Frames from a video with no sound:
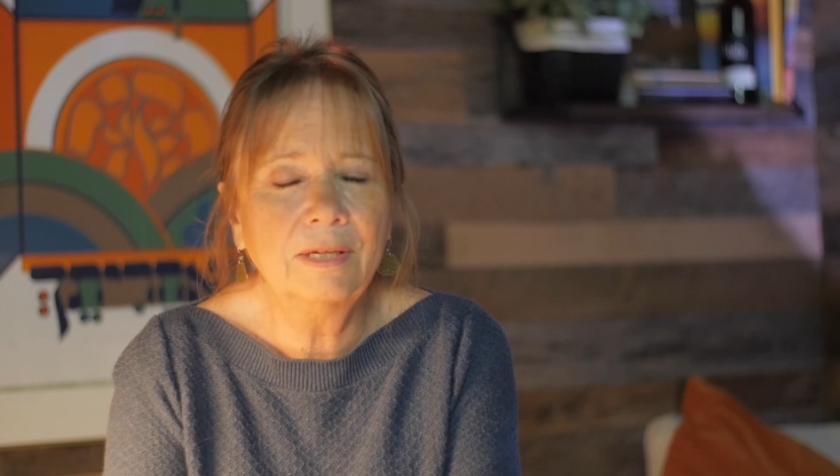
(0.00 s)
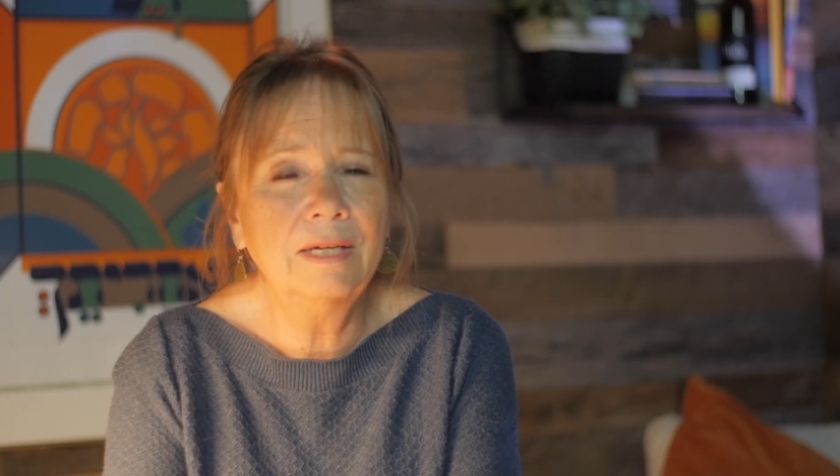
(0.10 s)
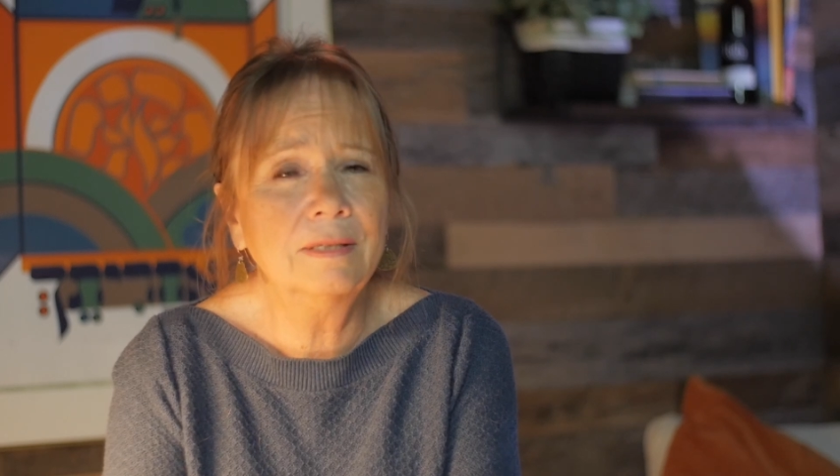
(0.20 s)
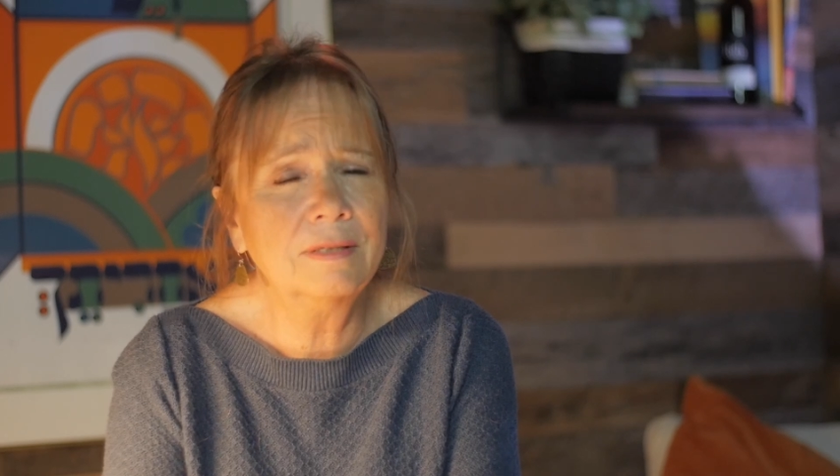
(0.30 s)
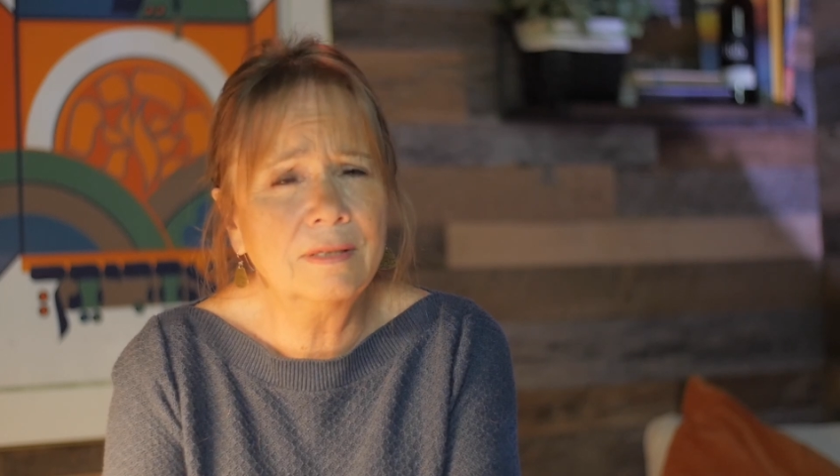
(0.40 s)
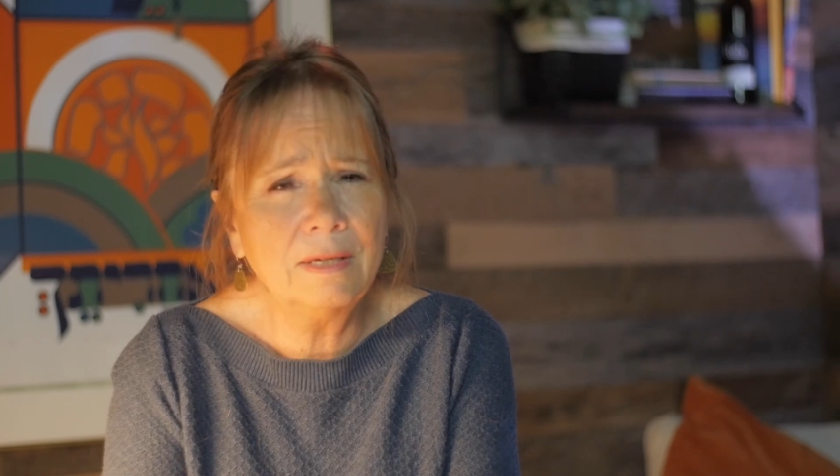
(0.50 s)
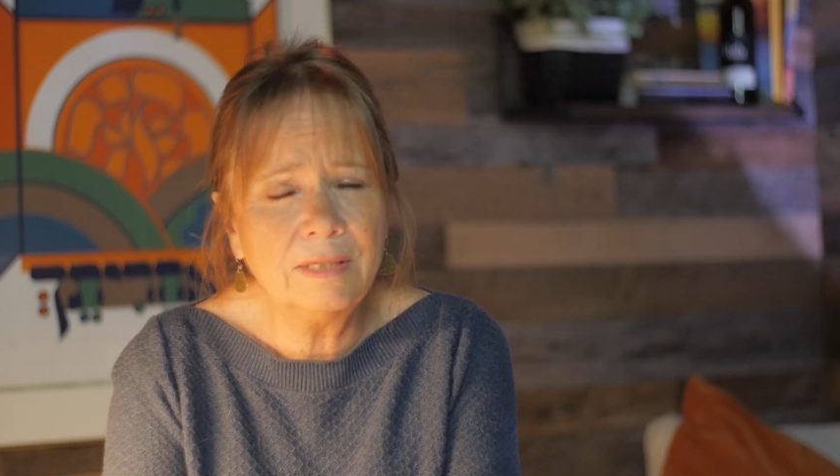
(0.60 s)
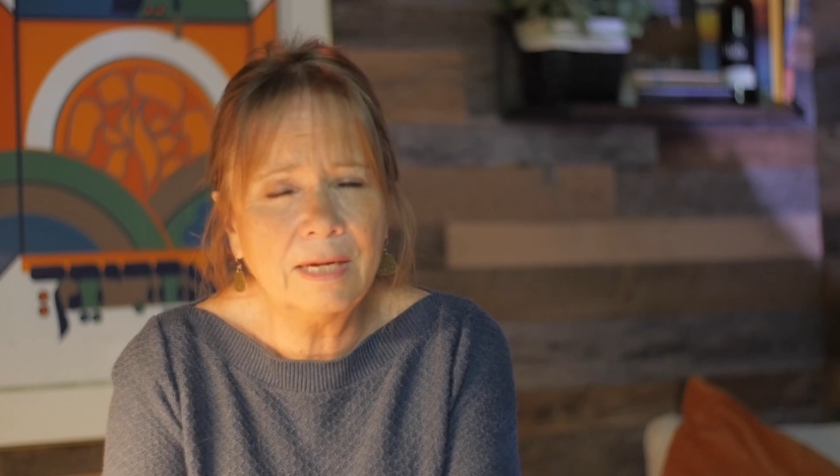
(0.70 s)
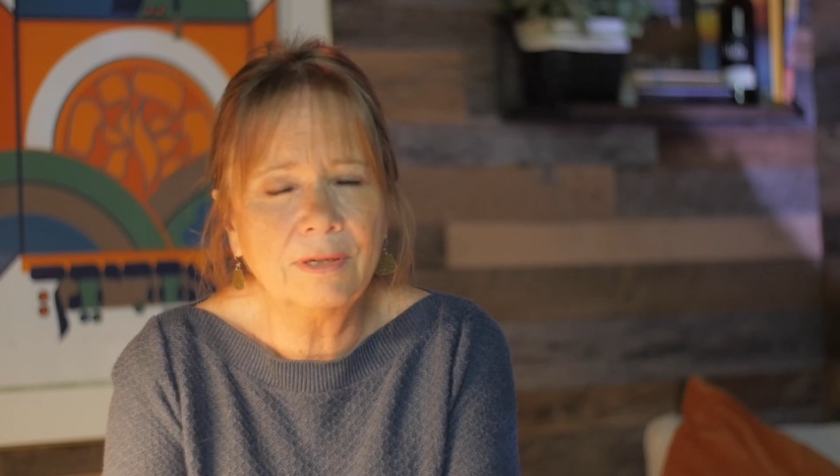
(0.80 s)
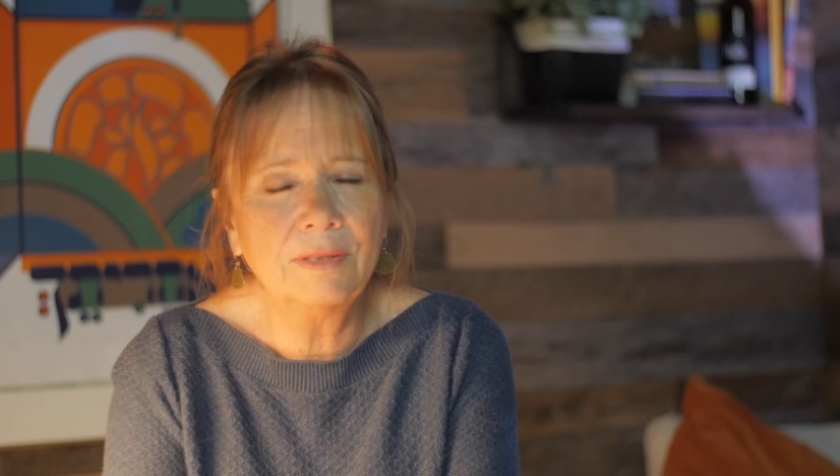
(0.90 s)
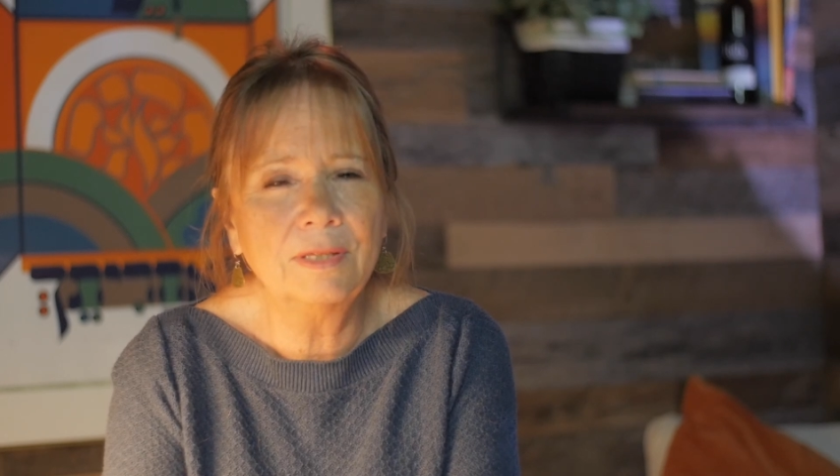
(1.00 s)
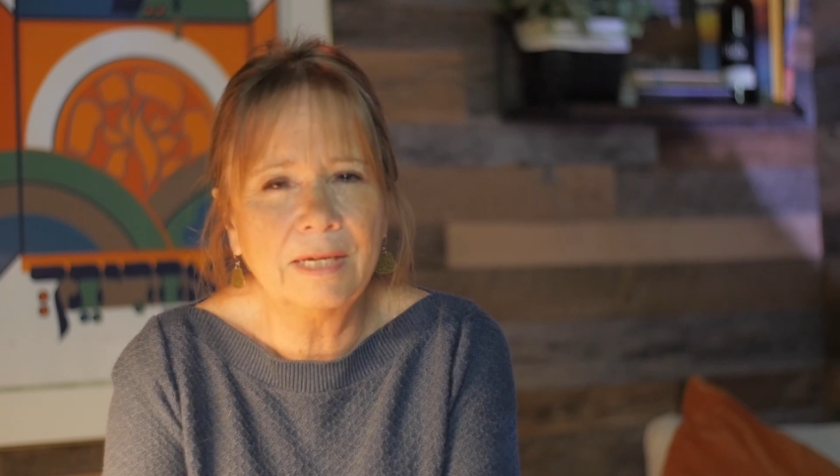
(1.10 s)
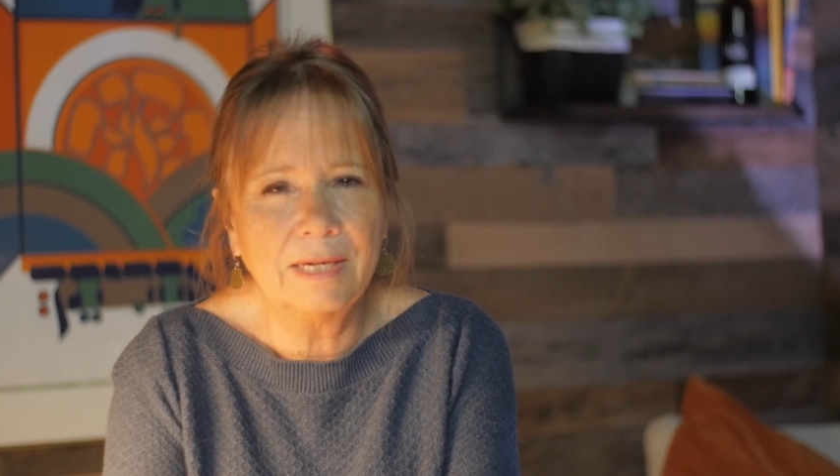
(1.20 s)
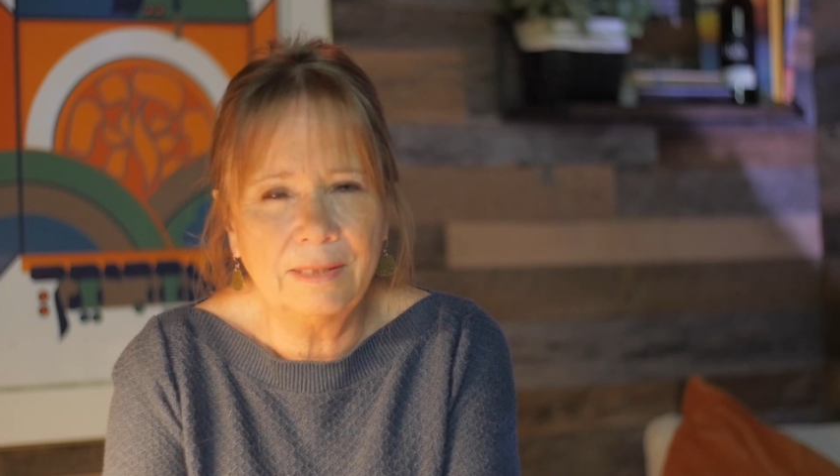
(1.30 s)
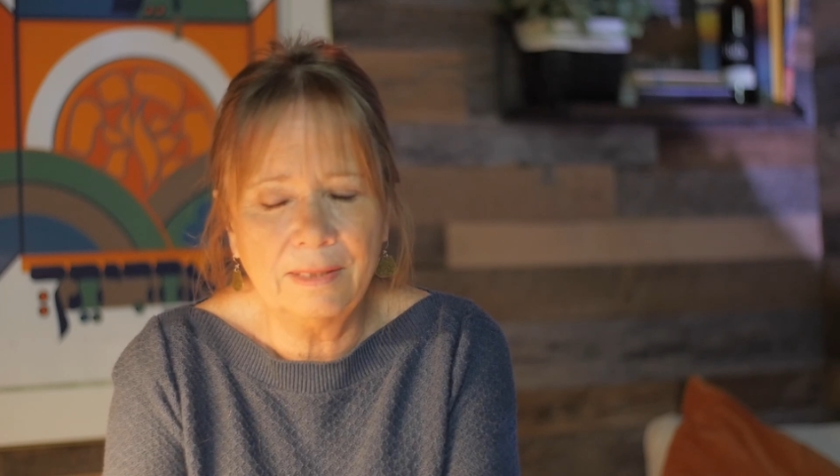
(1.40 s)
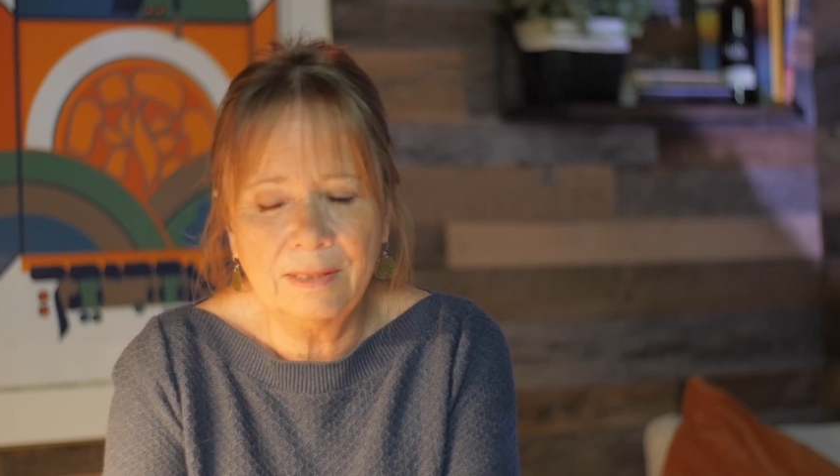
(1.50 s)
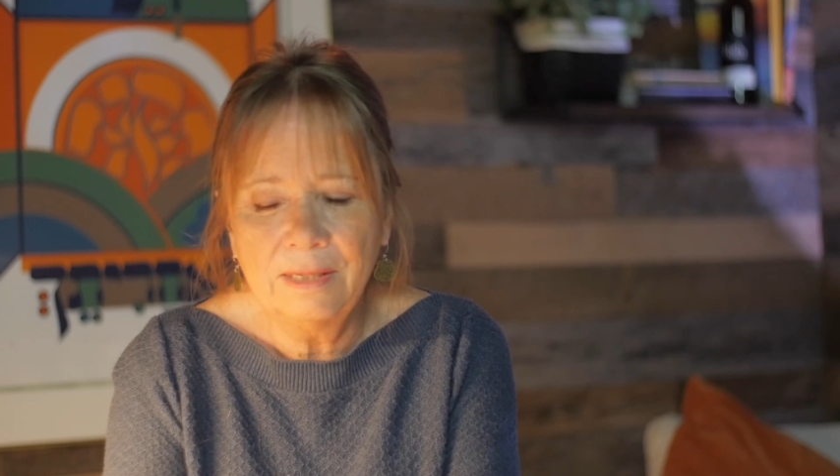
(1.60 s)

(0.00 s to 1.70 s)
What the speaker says: And at sundown on the 9th,